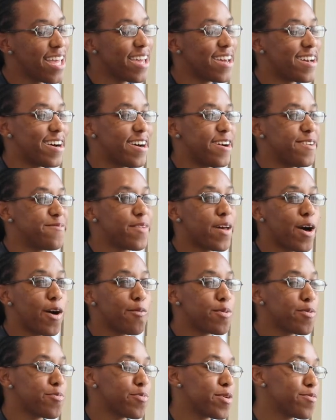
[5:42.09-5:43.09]

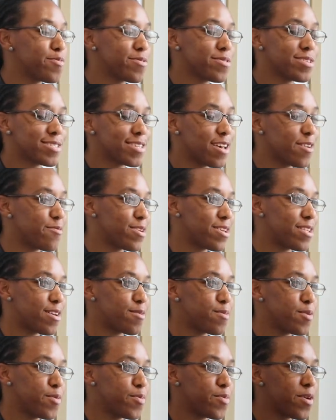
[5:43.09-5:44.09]
helping people the same way
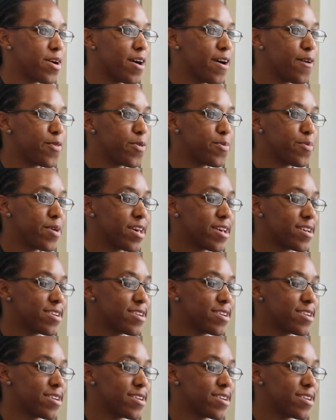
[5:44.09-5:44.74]
that people helped me.